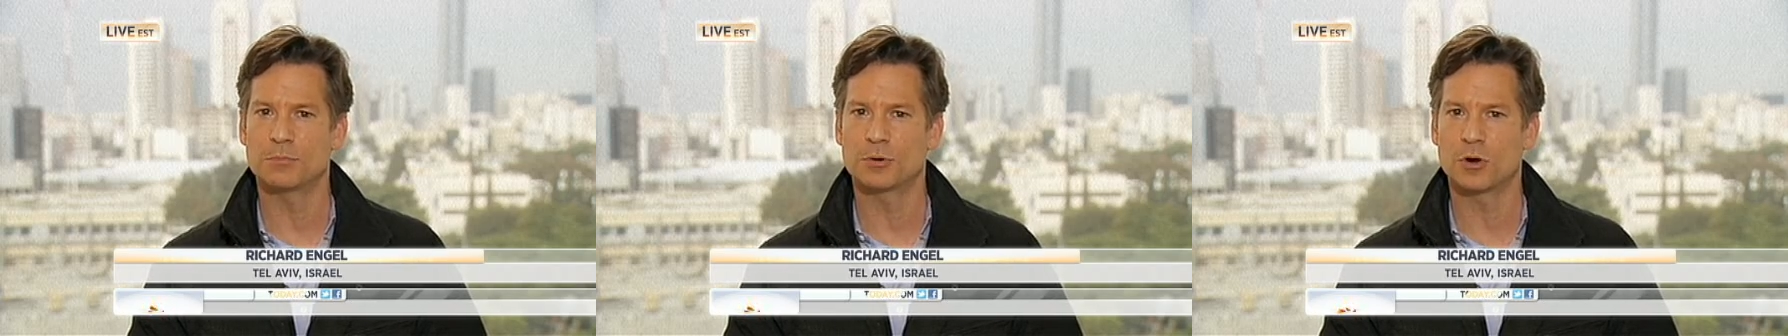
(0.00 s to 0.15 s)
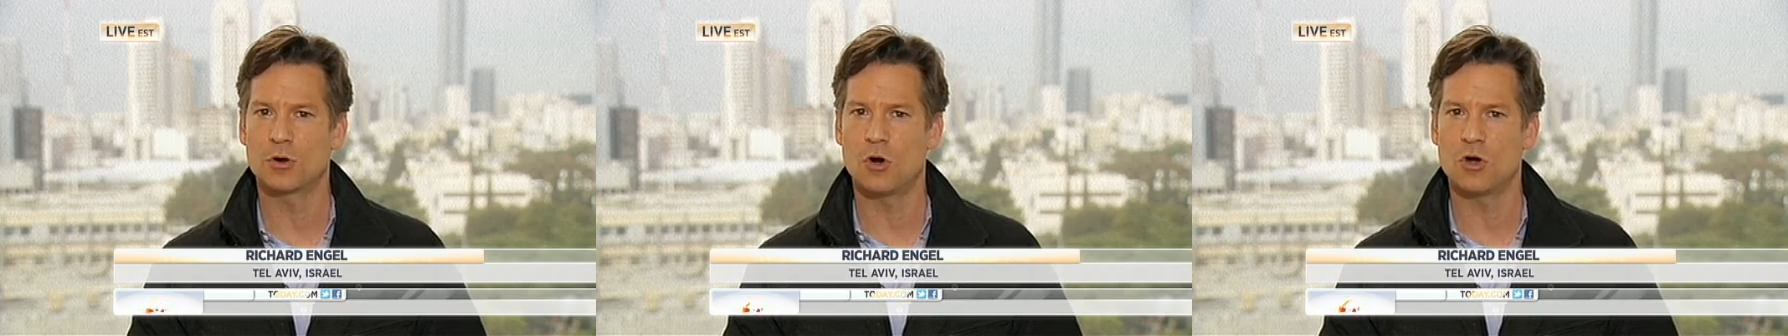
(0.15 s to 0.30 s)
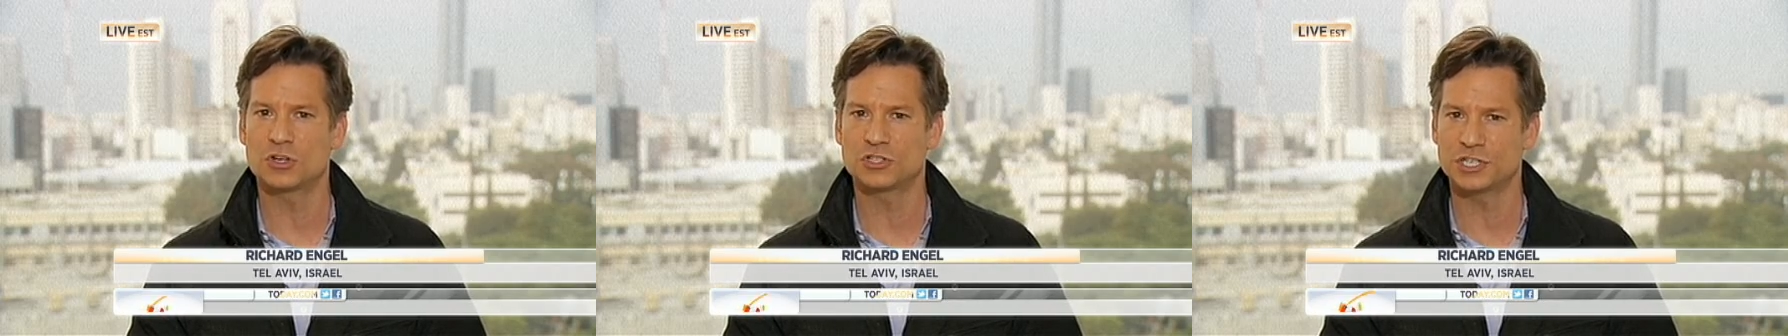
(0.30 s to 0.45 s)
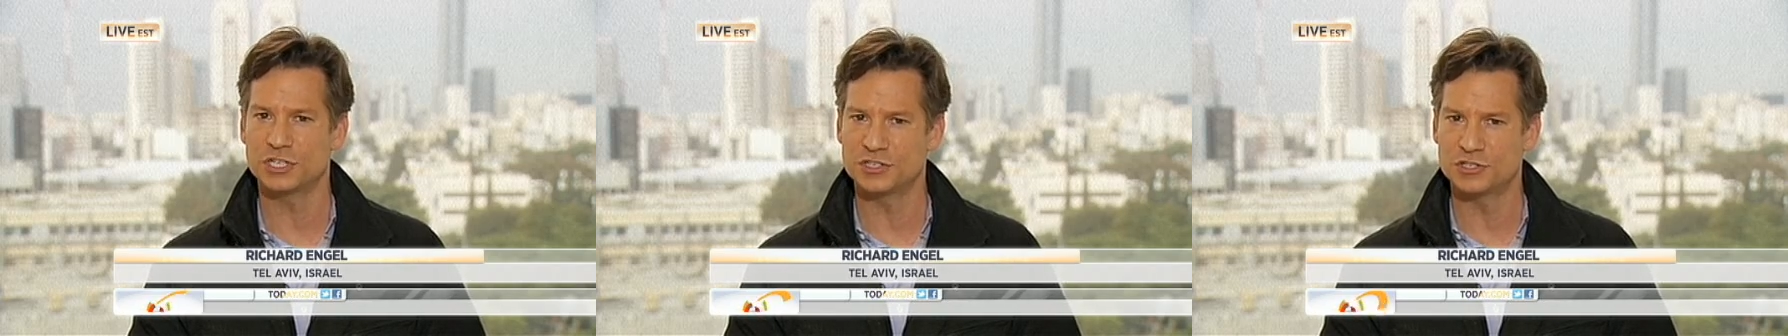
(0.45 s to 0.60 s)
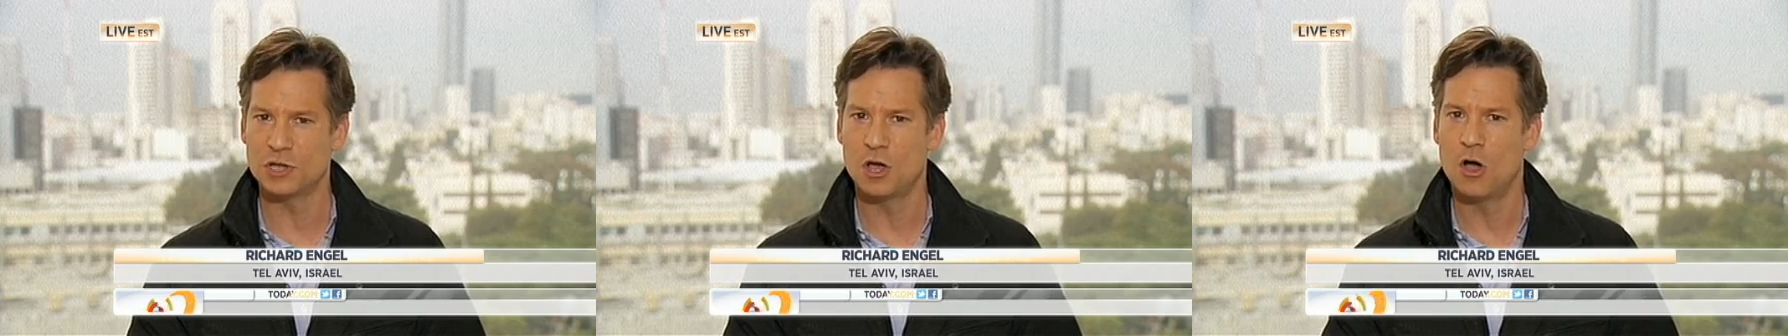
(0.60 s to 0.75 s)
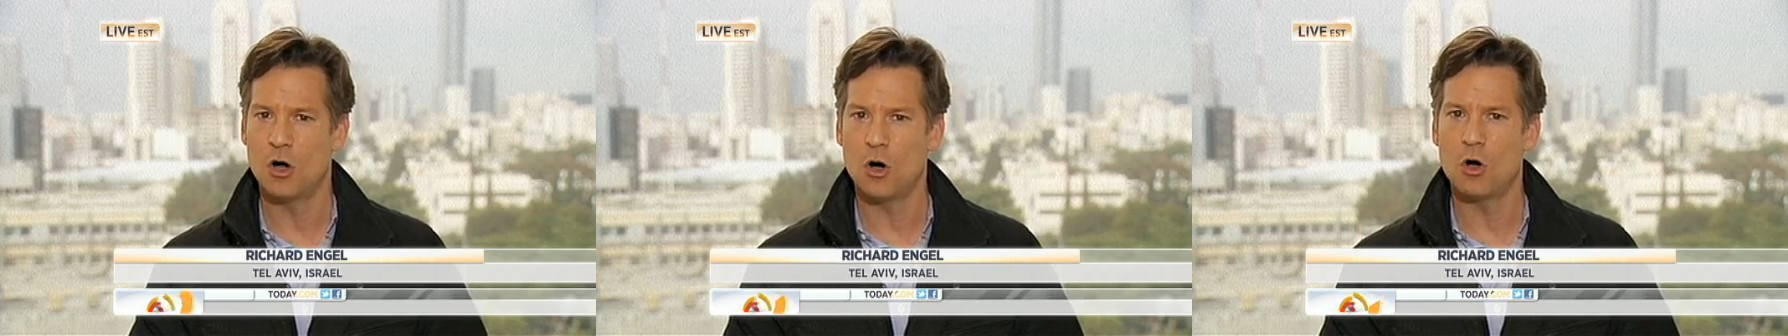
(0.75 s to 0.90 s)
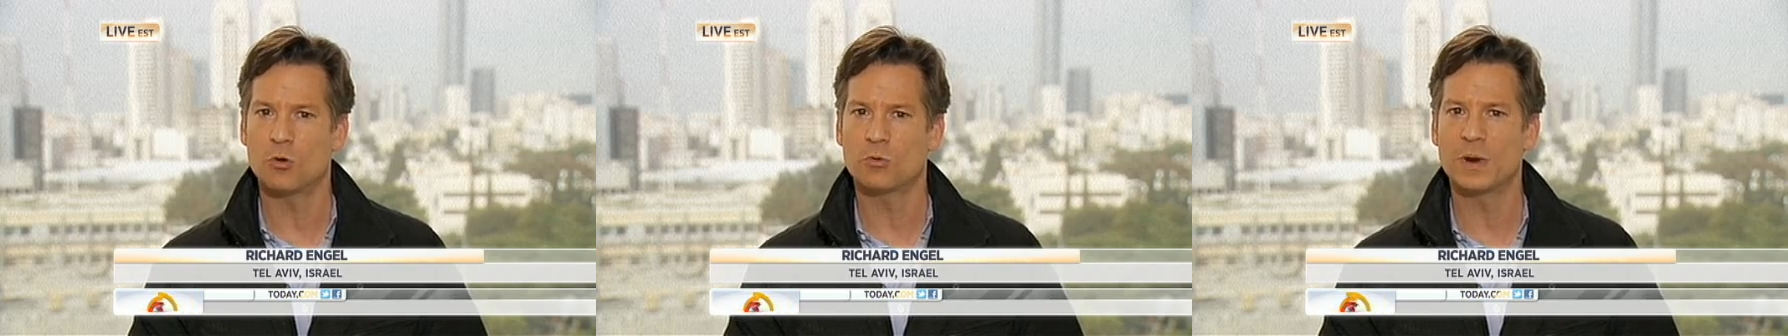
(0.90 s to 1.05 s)
precautions
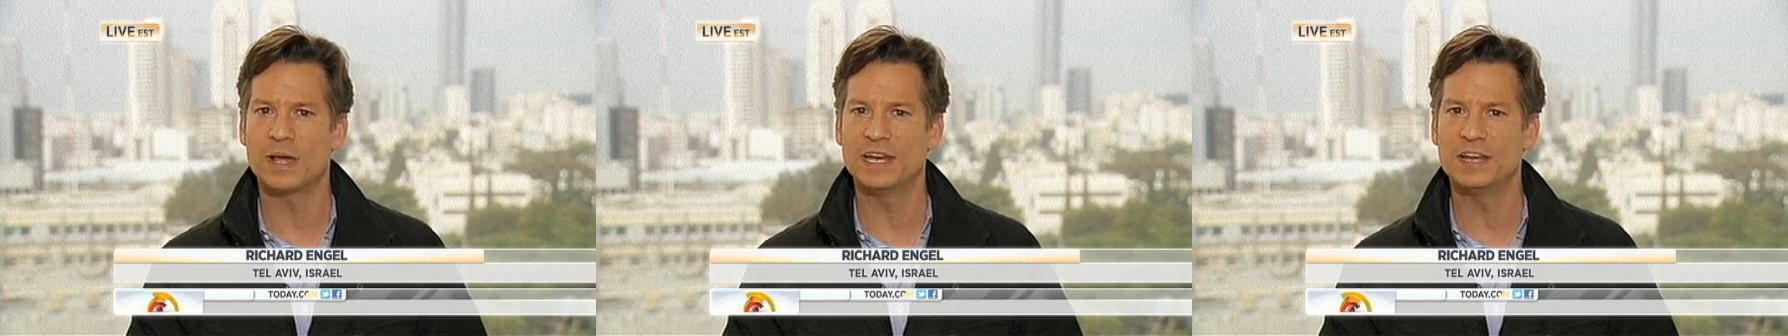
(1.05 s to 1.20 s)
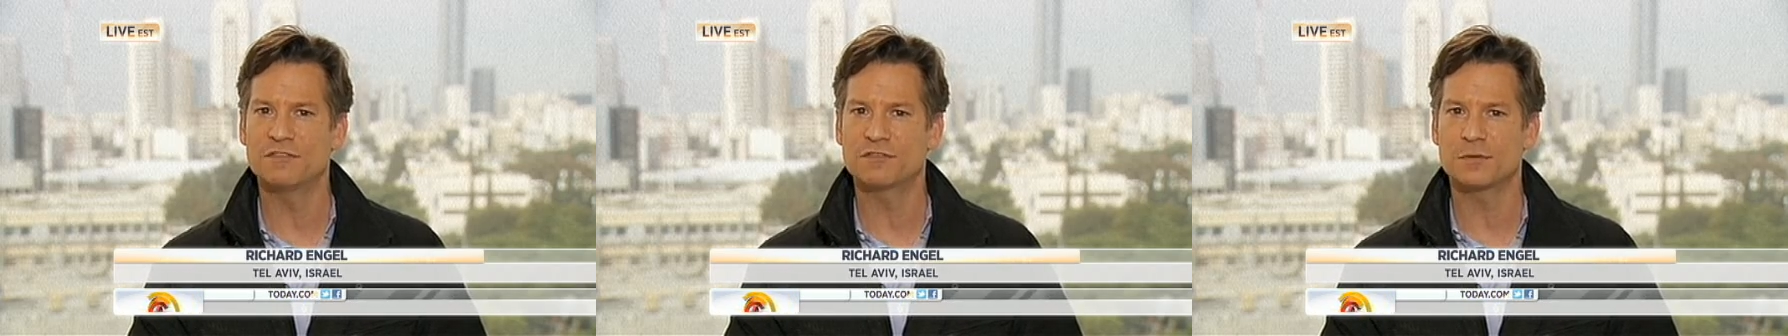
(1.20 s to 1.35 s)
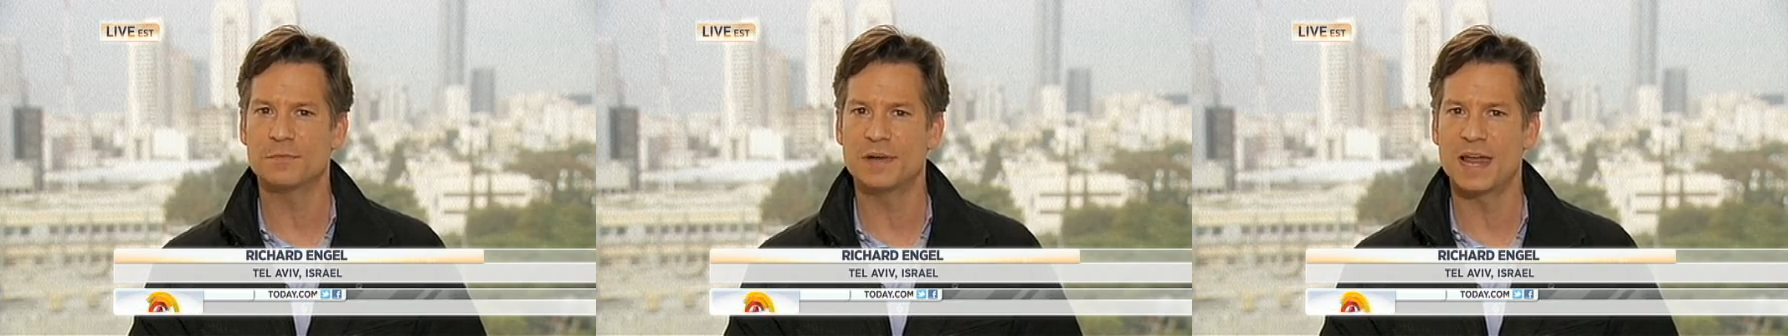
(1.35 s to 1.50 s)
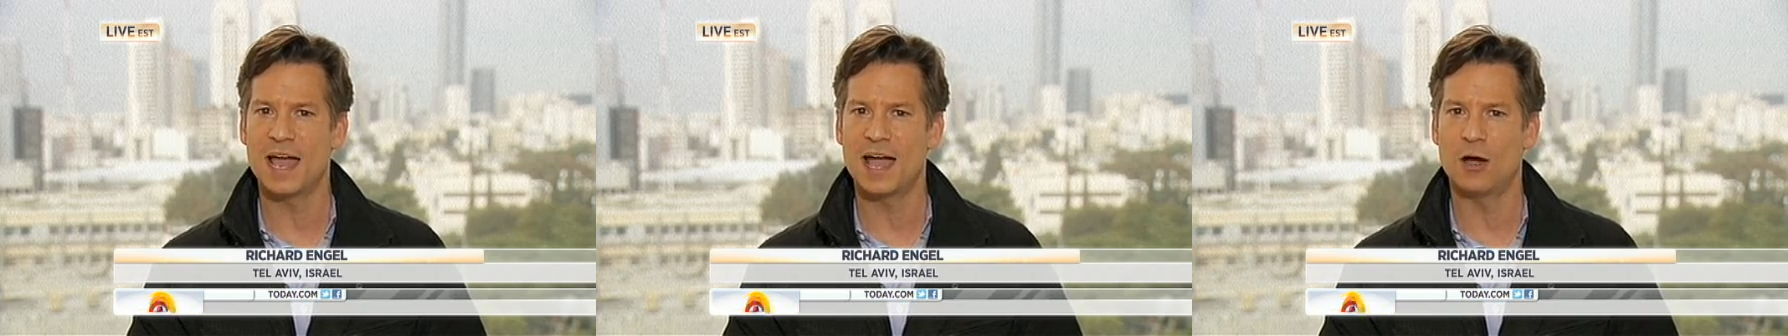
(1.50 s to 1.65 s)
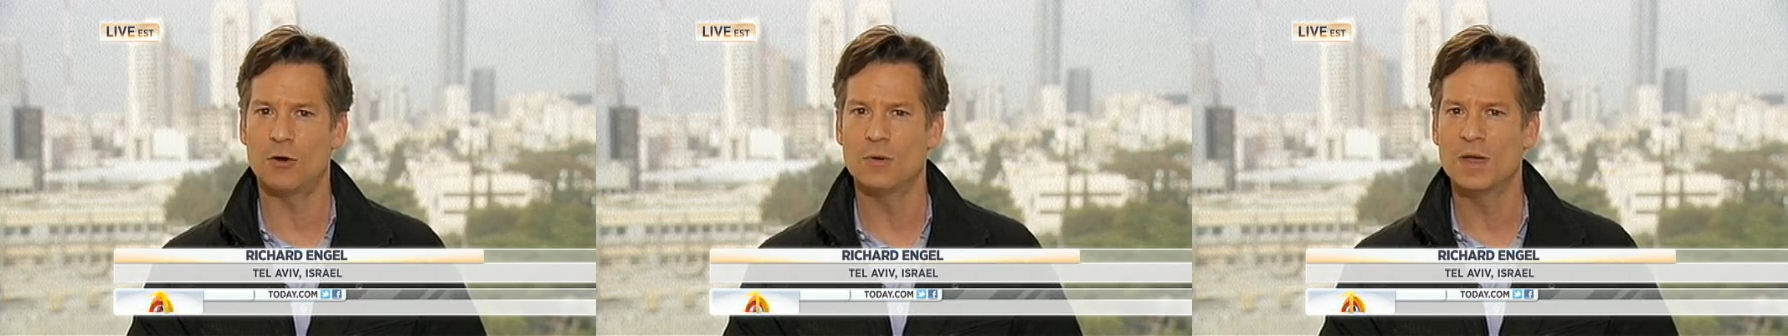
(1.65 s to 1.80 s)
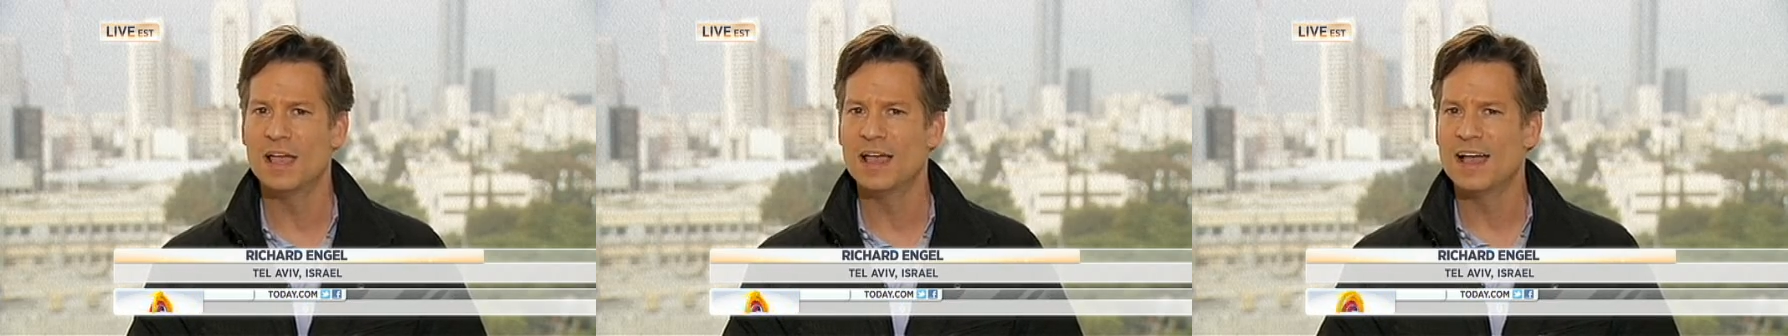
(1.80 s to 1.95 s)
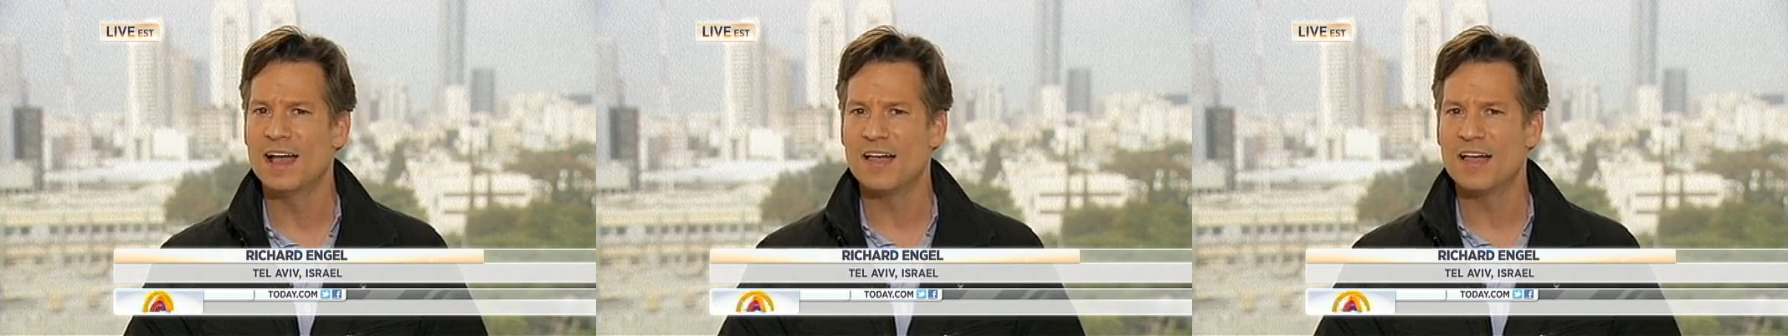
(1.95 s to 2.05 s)
already from now.